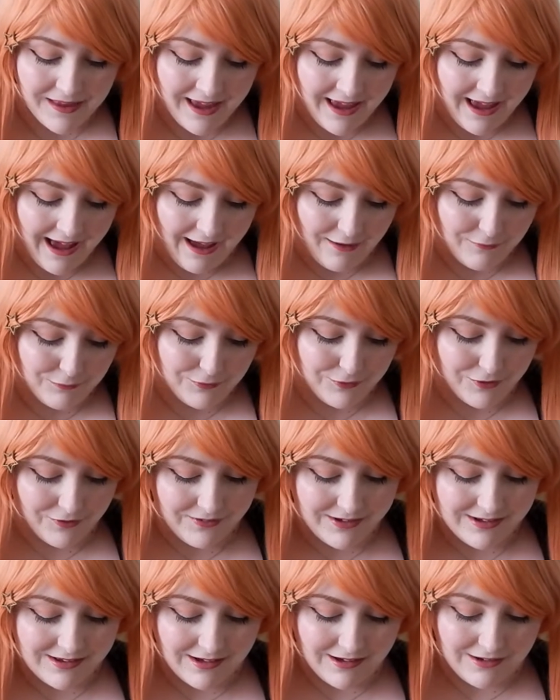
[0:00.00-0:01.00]
And we've got
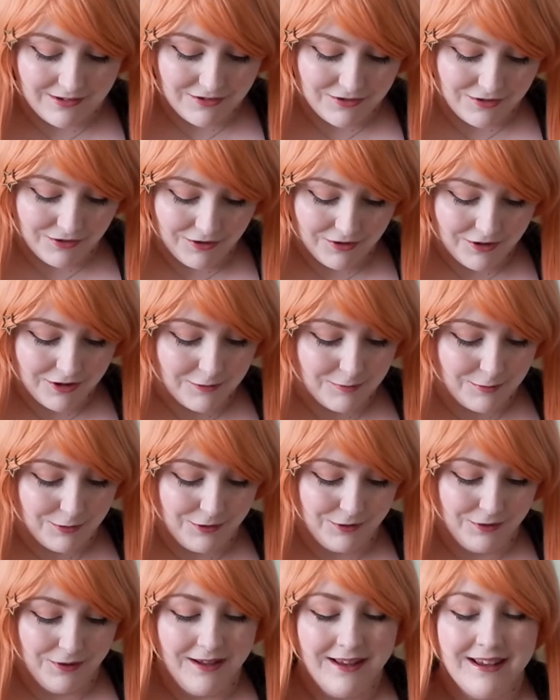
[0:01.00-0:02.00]
these
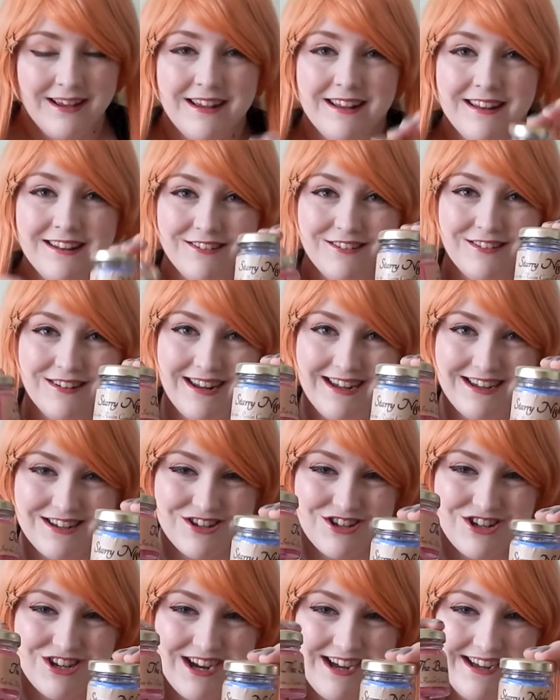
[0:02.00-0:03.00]
adorable little
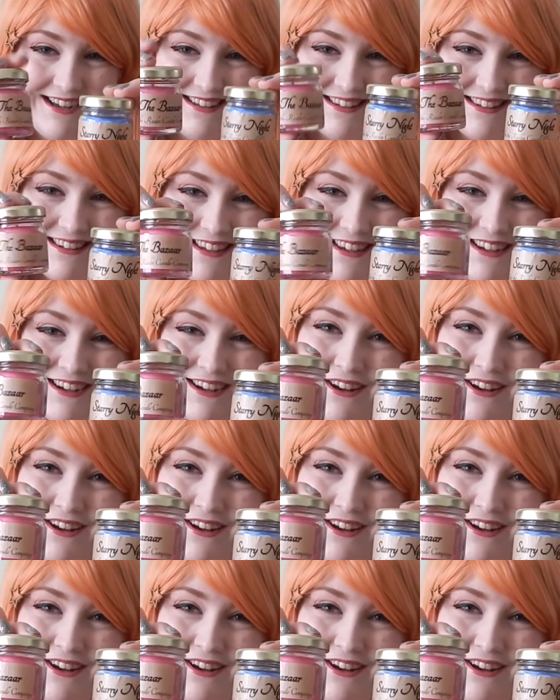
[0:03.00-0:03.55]
glass jars